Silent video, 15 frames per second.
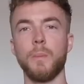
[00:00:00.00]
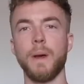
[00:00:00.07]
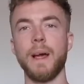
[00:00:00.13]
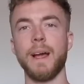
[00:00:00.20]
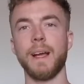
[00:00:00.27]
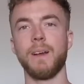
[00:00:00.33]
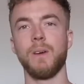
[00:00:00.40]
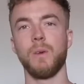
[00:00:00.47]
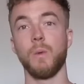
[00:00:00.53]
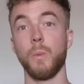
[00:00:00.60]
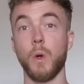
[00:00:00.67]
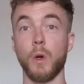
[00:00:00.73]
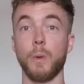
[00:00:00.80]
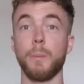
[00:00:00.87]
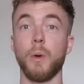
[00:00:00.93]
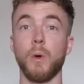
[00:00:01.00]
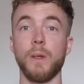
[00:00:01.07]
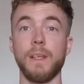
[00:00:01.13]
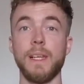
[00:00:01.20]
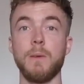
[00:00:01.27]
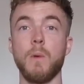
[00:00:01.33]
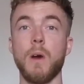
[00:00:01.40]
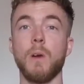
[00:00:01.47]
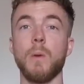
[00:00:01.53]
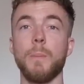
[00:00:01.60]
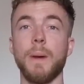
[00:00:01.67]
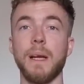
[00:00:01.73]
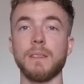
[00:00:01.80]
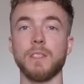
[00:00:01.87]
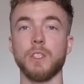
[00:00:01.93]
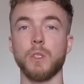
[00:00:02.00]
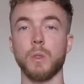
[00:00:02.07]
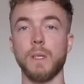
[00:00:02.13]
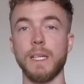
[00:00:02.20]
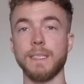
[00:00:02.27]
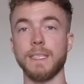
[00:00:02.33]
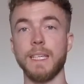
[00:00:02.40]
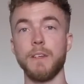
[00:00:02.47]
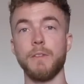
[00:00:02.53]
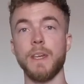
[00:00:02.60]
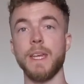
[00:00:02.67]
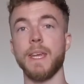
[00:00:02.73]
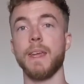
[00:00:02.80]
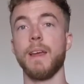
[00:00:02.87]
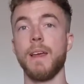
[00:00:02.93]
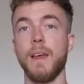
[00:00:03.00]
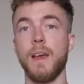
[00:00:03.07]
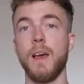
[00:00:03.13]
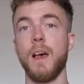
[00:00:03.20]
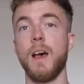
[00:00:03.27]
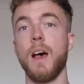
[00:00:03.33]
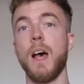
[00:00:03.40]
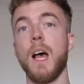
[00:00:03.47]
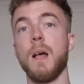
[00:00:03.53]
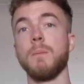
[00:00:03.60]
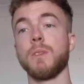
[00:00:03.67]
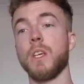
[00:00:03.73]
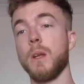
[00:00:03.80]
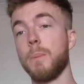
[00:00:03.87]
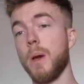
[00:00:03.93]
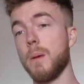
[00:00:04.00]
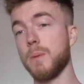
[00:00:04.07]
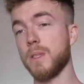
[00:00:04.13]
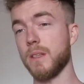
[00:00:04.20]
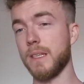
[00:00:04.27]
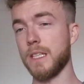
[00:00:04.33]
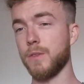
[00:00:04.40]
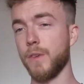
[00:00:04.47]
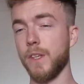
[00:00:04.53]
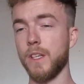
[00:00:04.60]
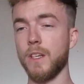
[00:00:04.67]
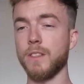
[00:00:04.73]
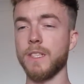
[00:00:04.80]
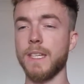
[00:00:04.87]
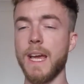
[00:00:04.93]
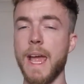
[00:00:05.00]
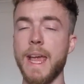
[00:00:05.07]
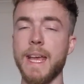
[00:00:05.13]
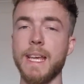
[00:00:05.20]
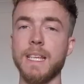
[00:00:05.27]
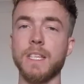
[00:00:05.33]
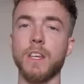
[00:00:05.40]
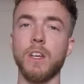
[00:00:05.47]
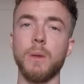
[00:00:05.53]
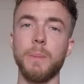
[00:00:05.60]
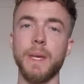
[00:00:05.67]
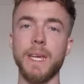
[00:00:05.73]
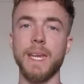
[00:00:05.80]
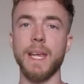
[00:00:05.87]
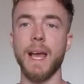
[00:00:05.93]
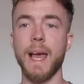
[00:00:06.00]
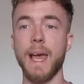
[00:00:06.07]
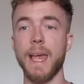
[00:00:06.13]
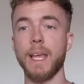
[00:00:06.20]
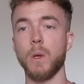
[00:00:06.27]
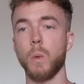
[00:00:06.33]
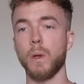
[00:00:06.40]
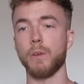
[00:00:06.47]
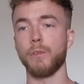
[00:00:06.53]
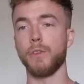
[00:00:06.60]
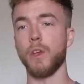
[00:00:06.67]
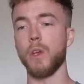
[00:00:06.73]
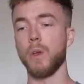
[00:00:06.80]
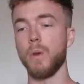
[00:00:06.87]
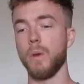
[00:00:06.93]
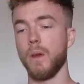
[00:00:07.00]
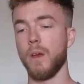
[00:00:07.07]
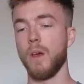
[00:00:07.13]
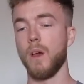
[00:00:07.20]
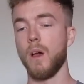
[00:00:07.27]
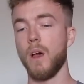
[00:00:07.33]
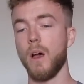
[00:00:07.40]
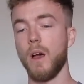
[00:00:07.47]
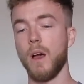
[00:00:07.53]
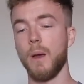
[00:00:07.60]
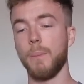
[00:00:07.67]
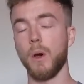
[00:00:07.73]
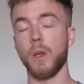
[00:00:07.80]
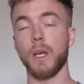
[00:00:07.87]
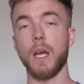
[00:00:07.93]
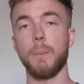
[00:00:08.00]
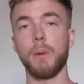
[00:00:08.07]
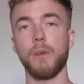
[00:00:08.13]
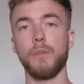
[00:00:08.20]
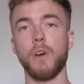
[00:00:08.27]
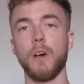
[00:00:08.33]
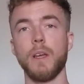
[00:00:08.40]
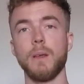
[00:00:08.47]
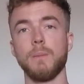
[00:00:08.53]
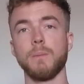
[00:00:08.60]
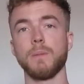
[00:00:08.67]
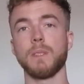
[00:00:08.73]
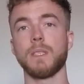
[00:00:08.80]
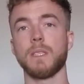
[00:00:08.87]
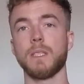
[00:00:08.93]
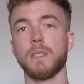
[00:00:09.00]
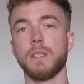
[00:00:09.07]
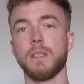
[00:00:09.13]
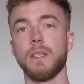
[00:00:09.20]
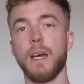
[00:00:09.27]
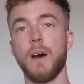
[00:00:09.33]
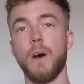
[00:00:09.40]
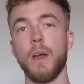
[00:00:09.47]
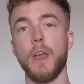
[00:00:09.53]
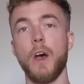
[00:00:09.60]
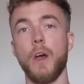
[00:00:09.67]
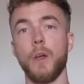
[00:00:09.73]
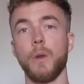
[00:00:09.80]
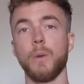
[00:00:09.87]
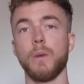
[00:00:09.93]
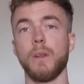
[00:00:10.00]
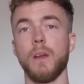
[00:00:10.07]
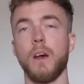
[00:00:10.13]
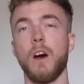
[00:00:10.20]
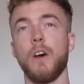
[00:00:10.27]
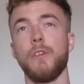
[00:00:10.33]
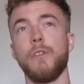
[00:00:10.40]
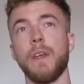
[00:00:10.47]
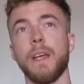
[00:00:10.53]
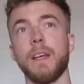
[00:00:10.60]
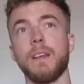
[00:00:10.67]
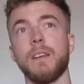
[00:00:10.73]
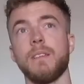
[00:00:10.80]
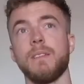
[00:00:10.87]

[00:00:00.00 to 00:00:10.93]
back, or more importantly welcome back to SurelecTV. So the purpose of this video today is going to be a quick review on a couple of items that I own. I think